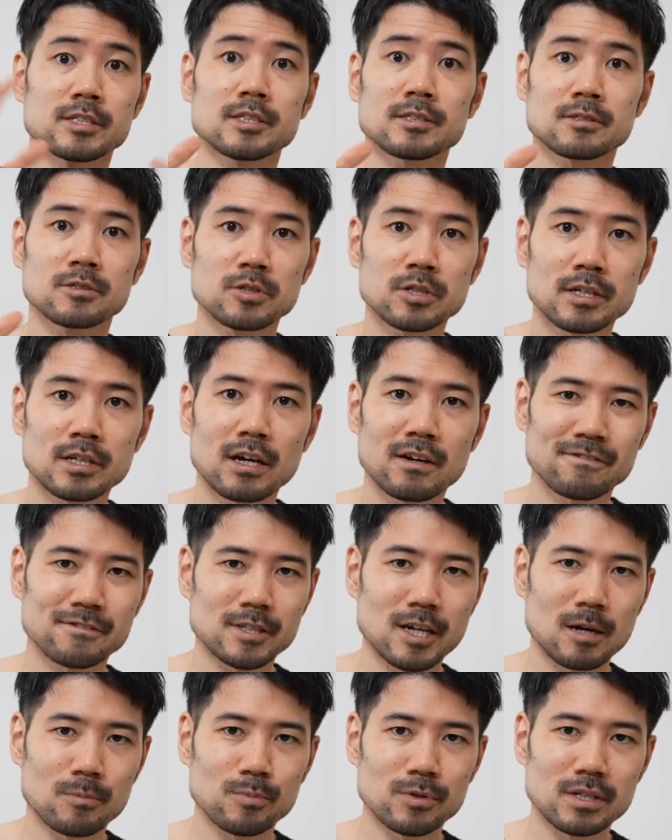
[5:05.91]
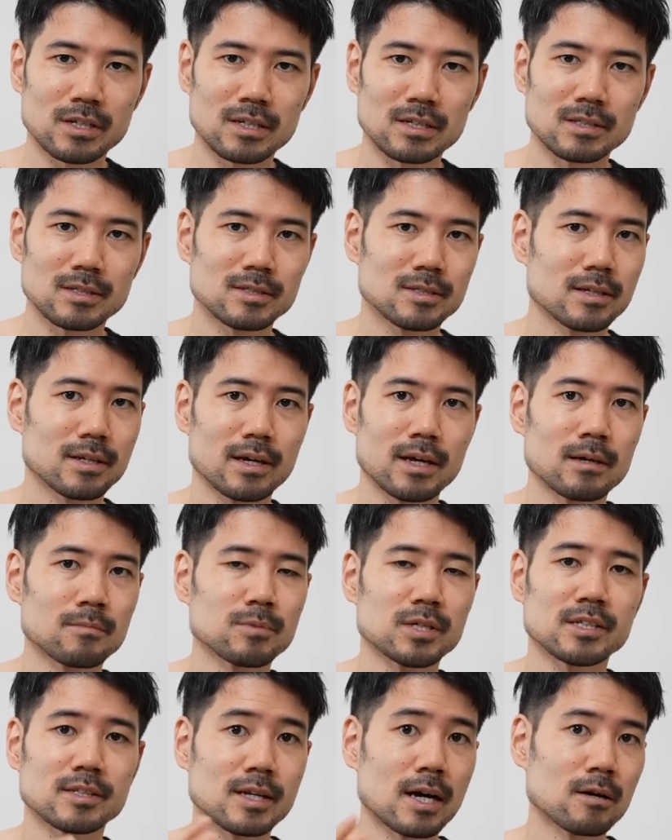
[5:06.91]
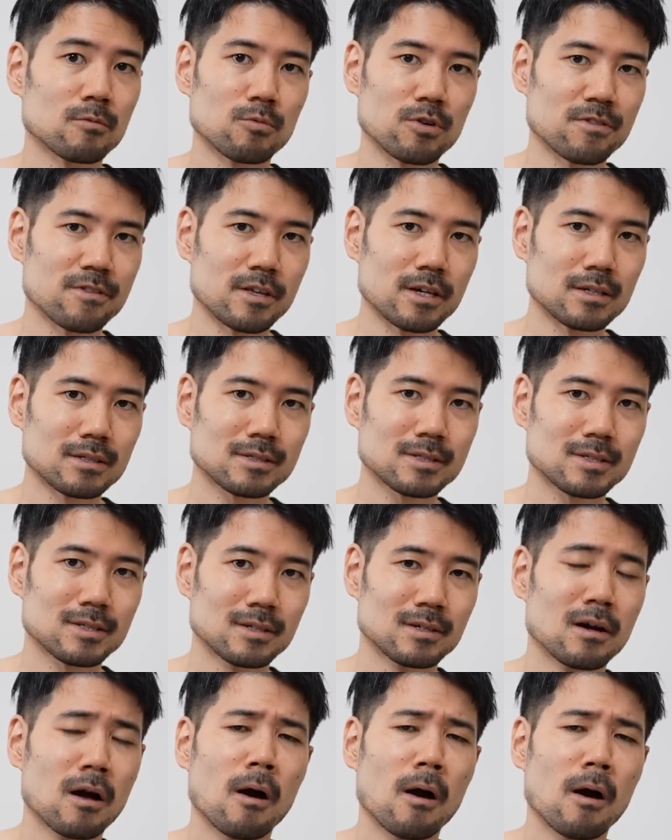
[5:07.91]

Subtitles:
just good enough Japanese and be done with it.